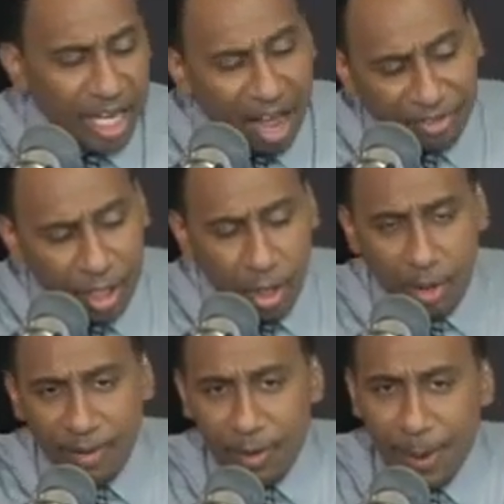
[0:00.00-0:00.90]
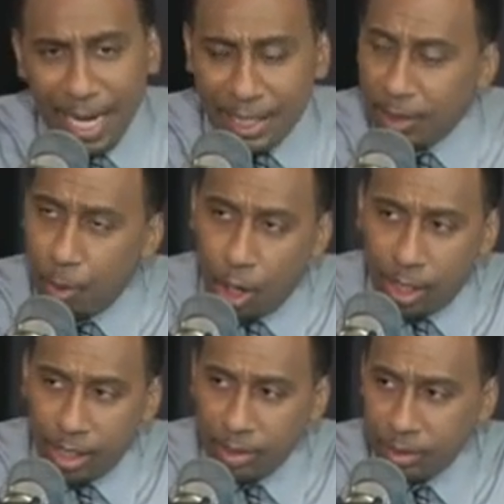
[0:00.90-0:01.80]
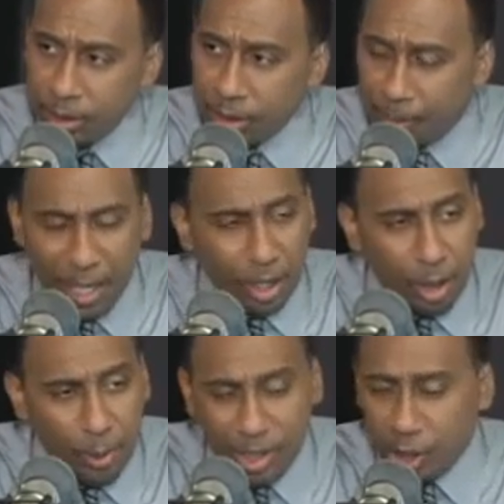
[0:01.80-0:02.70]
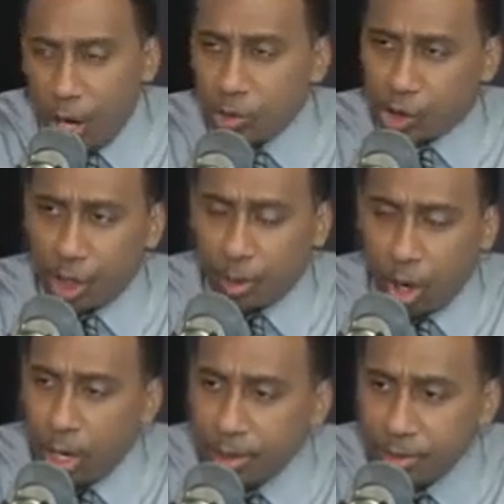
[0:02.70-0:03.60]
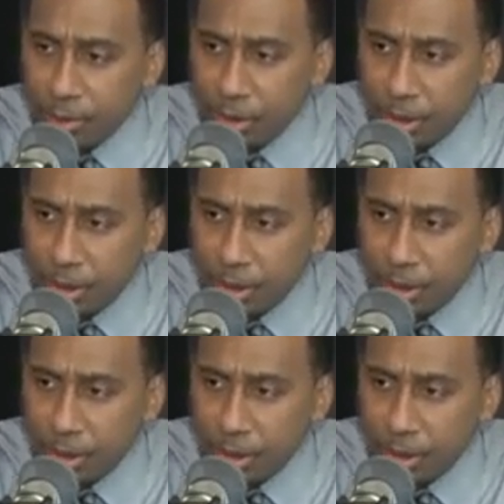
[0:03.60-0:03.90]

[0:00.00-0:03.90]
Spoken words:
Good afternoon, everybody. Good morning, depending on which coast you're on.